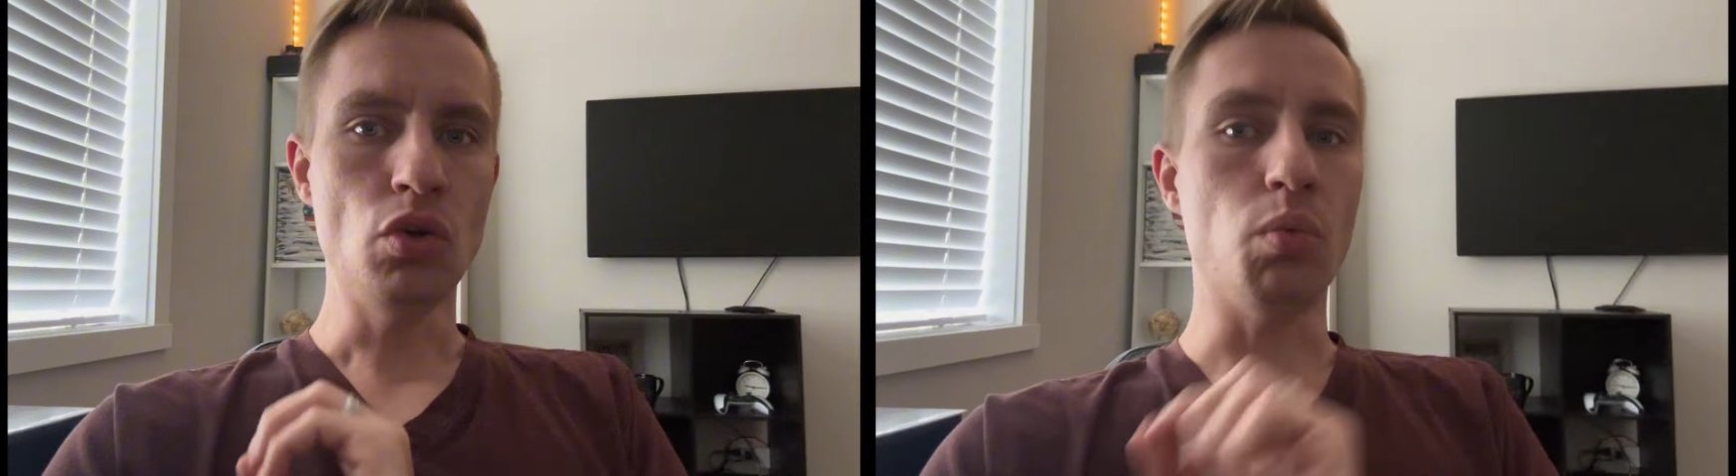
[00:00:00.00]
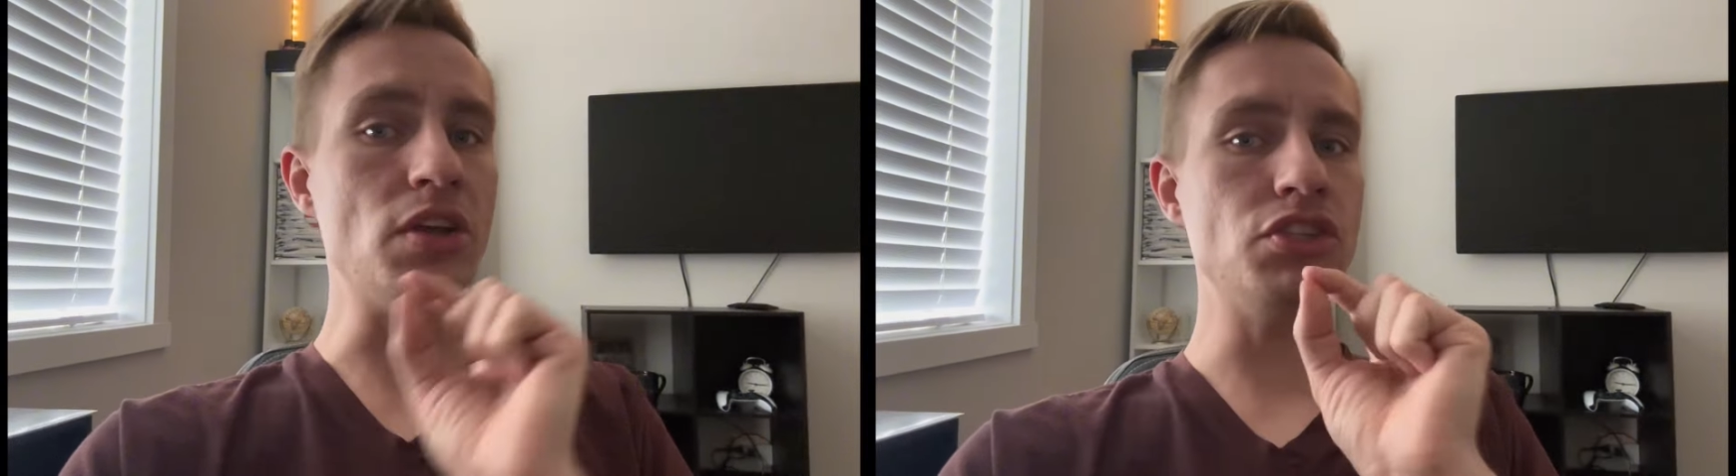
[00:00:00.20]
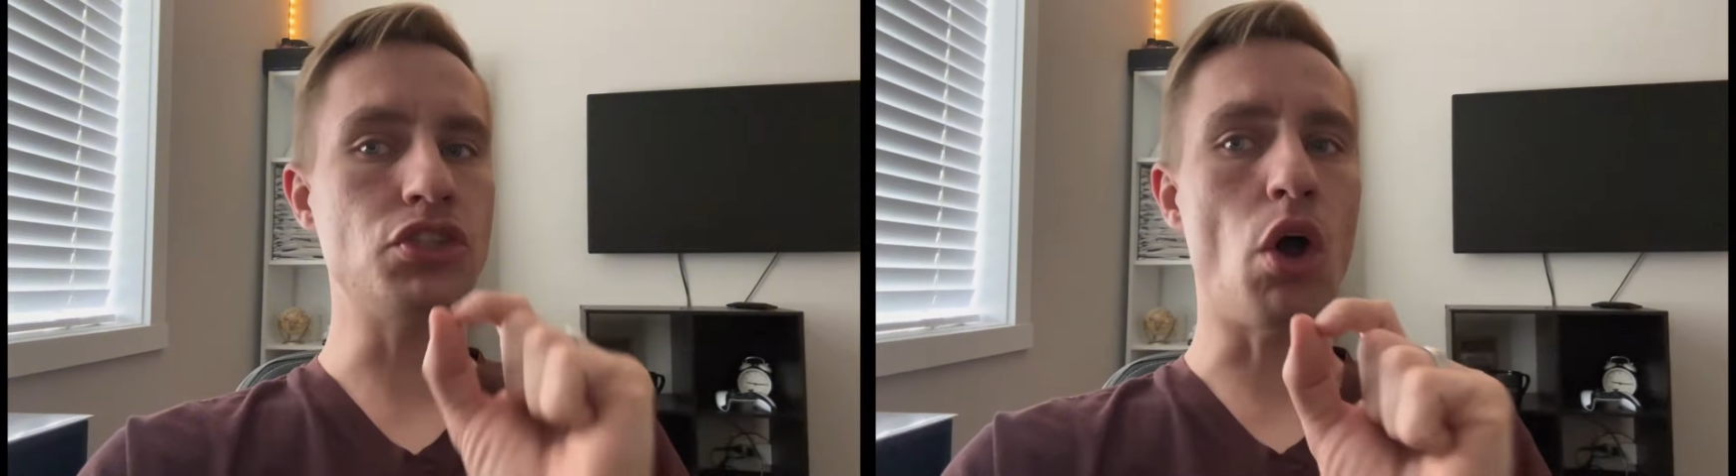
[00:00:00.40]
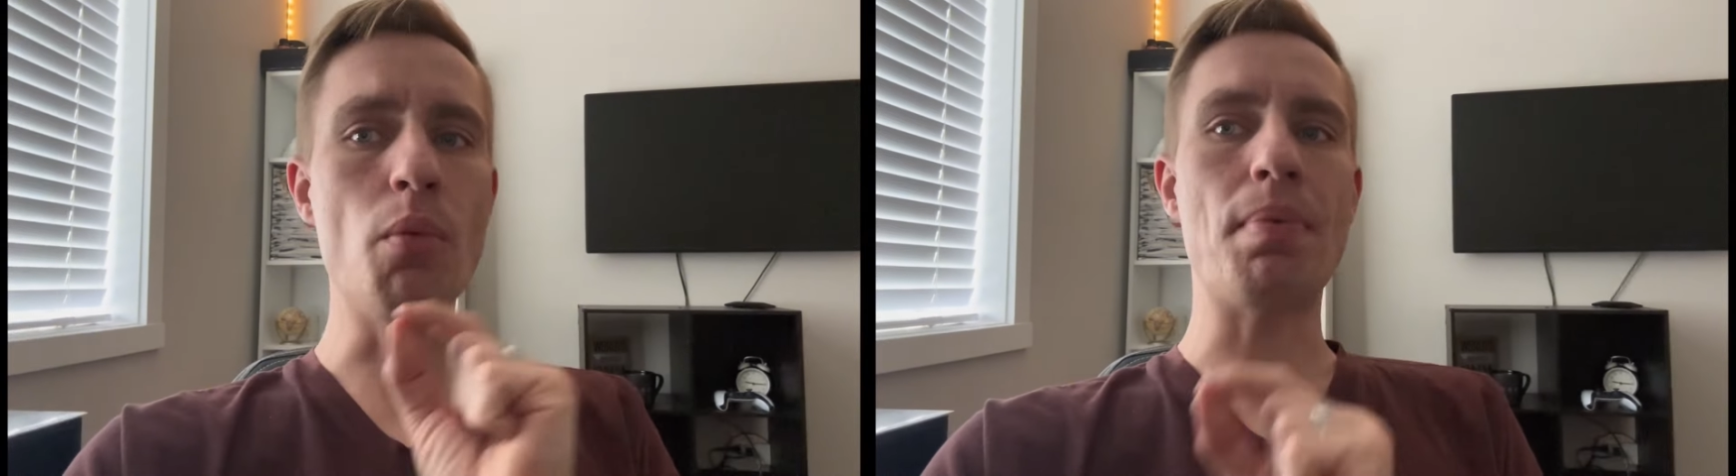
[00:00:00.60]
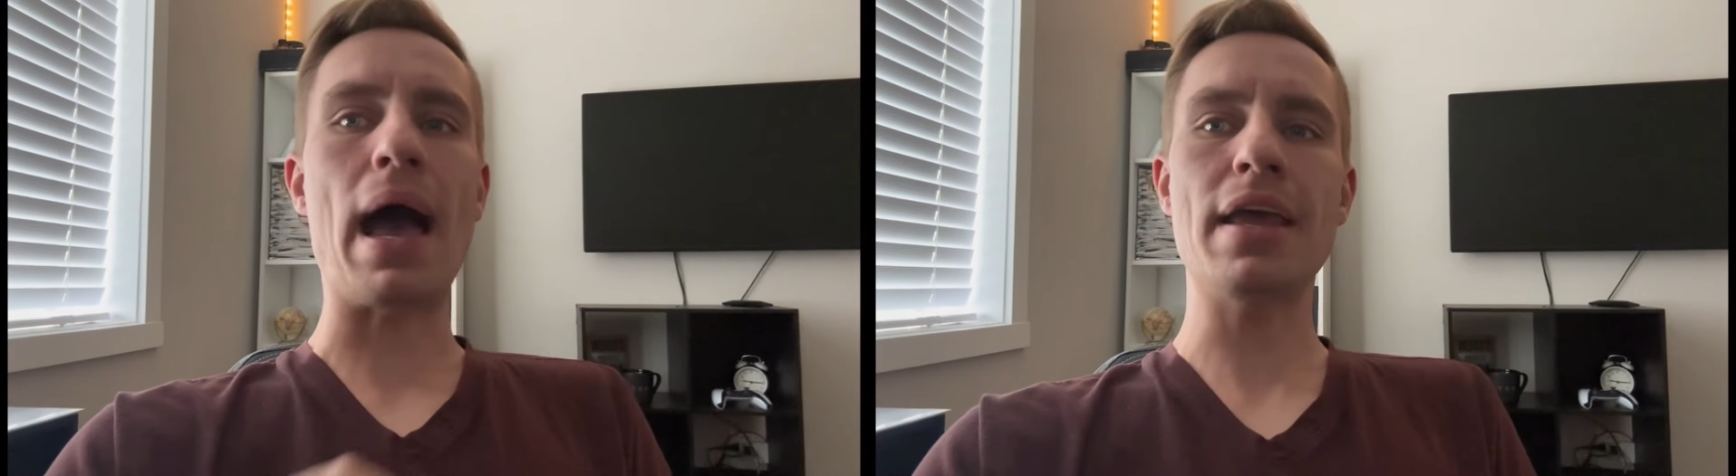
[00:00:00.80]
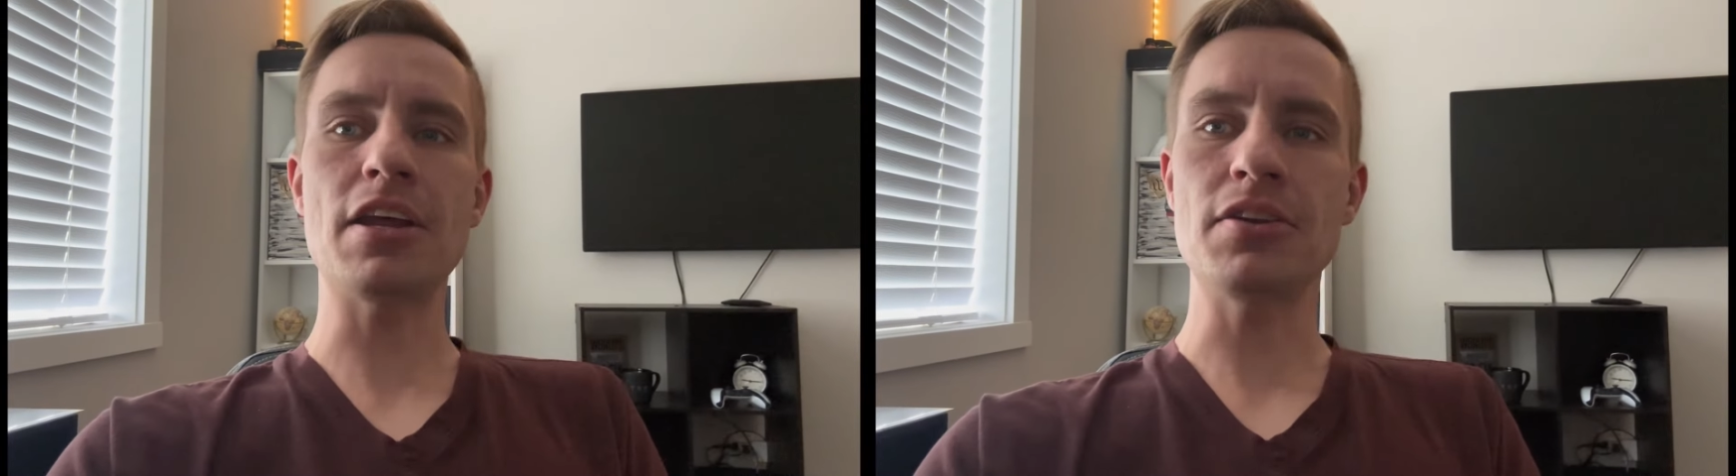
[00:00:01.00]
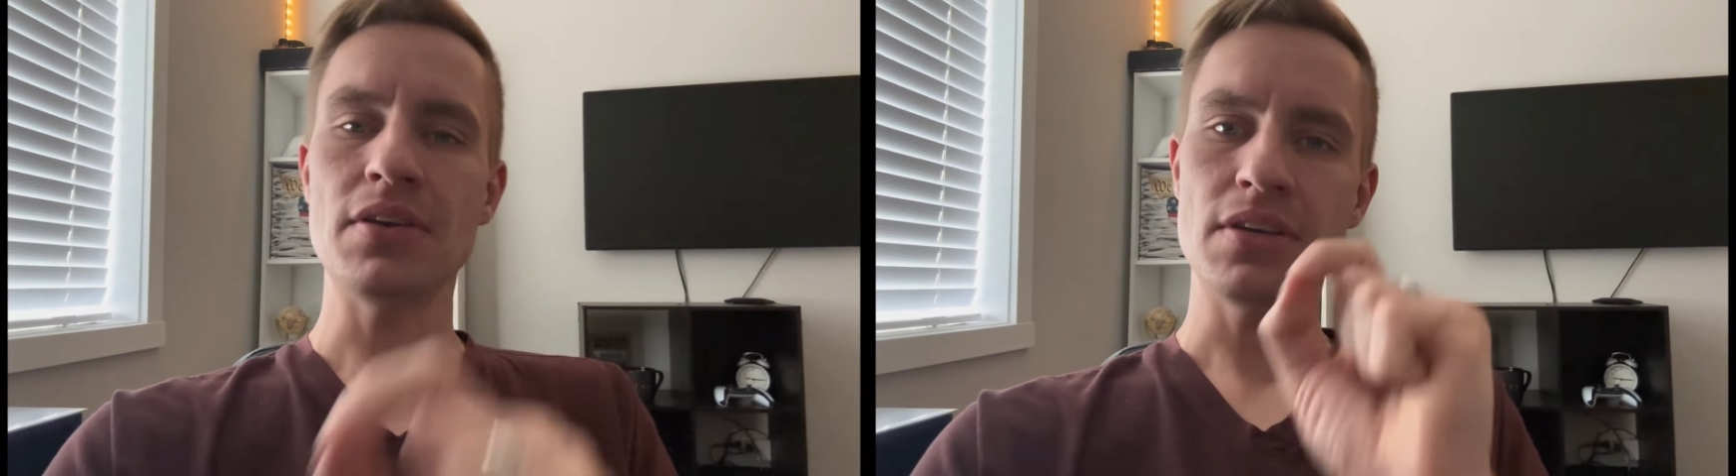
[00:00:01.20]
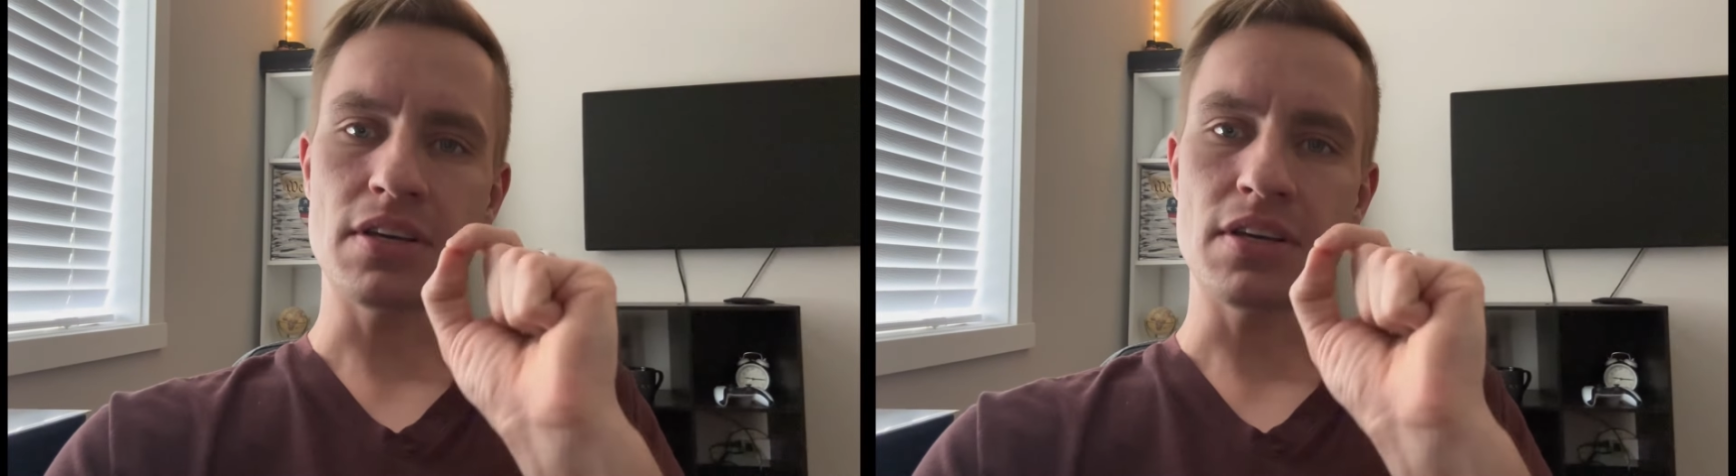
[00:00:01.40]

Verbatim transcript: when Joe Biden